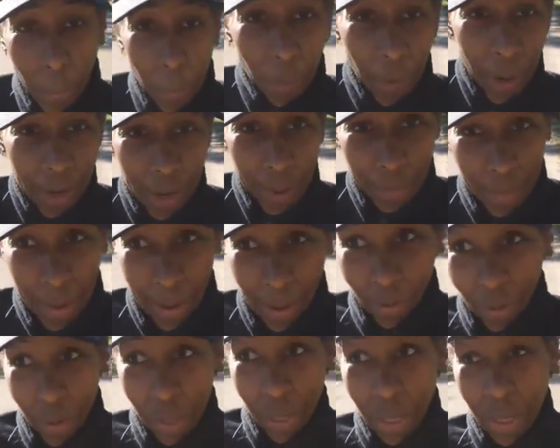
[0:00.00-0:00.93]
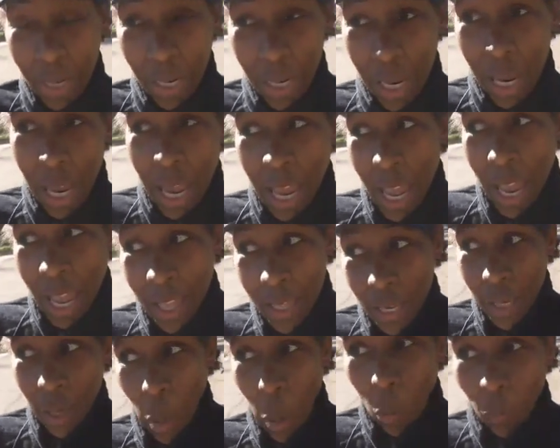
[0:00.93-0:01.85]
pray about,
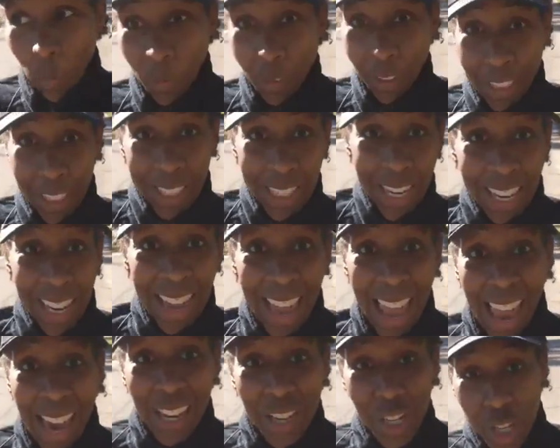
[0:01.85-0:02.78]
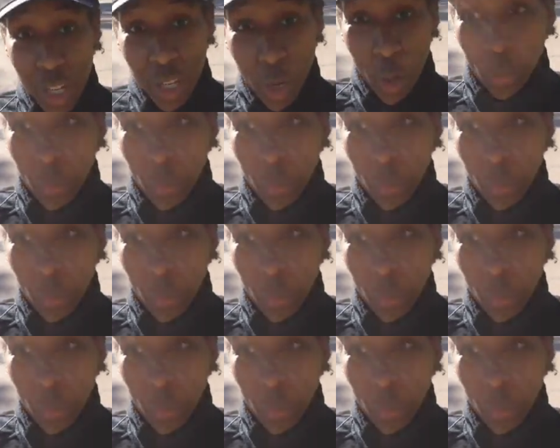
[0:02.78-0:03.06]
and then hopefully take action